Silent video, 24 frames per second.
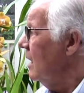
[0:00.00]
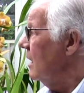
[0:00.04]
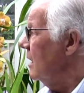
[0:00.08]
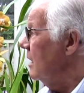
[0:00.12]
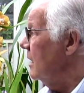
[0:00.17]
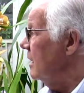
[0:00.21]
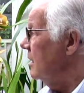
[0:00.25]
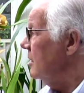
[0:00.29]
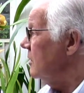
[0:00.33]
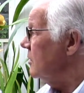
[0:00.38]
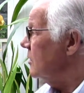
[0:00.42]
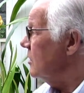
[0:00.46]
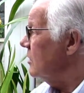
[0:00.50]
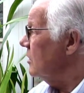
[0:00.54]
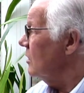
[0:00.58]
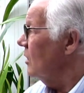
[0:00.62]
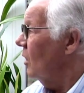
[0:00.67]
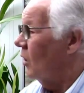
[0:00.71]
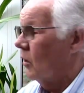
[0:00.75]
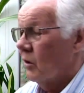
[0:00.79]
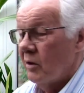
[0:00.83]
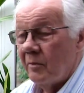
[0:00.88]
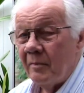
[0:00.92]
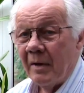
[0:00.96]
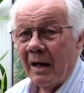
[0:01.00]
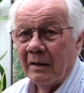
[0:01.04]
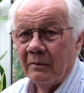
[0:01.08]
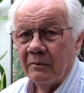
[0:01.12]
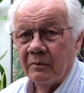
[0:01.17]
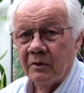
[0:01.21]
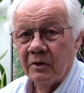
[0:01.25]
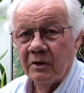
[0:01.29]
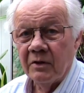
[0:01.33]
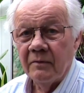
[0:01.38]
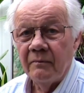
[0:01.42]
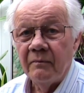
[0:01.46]
It's on a
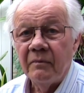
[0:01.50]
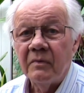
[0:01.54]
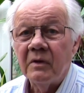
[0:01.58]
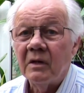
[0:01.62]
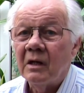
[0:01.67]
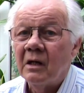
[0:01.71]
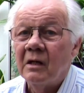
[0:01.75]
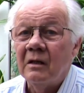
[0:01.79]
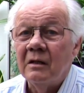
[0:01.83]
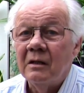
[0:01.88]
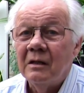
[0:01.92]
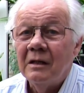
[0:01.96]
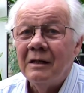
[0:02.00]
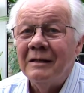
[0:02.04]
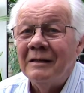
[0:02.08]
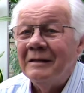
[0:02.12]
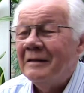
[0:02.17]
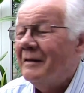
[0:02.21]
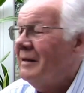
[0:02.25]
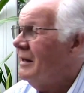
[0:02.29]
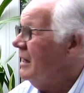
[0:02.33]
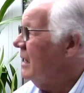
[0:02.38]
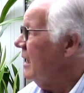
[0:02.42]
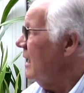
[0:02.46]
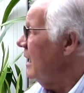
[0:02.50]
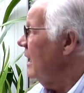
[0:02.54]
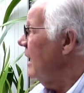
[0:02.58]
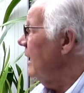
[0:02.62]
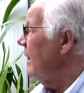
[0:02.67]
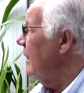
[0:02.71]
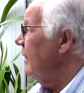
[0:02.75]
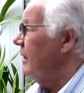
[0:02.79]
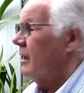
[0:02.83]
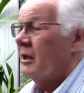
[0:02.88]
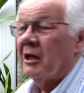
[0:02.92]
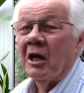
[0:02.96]
mount.
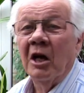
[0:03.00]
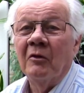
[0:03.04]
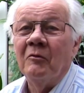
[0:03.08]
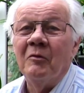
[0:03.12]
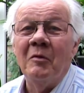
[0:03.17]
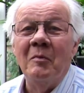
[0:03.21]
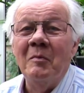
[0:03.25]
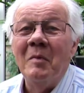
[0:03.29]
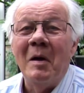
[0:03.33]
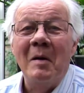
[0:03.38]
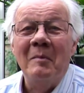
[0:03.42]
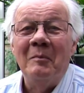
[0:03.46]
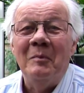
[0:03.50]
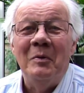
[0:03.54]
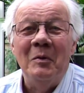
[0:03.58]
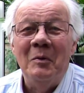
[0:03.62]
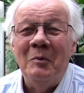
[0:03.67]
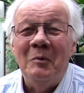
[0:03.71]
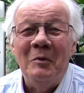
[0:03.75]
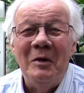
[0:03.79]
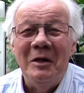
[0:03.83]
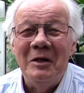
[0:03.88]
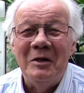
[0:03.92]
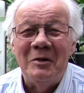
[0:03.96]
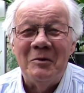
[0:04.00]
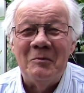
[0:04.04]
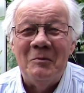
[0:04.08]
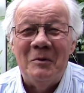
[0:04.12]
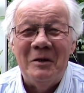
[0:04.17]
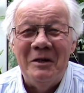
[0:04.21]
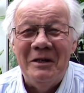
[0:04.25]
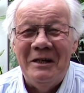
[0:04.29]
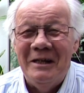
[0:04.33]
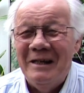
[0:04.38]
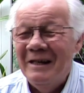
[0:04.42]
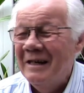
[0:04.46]
And I can't remember which
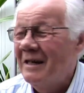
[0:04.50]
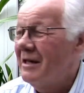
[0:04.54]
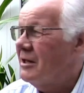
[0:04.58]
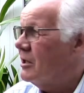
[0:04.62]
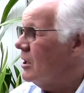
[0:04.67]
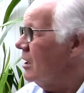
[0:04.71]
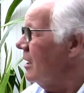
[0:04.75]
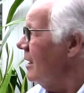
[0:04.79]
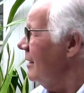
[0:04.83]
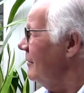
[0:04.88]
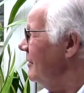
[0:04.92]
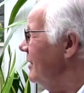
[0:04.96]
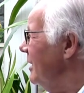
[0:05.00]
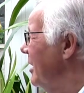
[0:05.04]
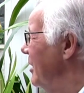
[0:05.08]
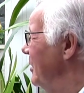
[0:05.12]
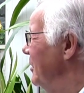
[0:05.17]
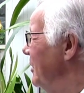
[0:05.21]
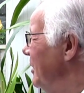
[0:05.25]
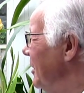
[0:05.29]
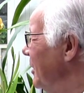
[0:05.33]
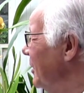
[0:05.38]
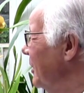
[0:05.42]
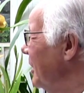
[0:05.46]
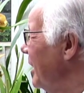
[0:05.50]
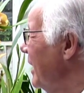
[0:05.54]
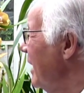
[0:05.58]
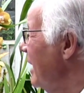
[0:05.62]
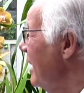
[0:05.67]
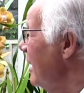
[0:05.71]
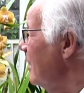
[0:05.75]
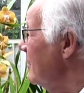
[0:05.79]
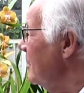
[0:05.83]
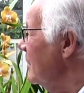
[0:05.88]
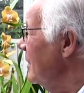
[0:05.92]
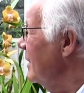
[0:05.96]
one it is, I'll have to go and look it
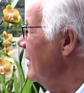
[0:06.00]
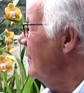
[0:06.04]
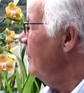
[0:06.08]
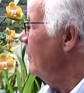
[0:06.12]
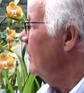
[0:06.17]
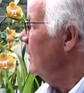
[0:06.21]
up.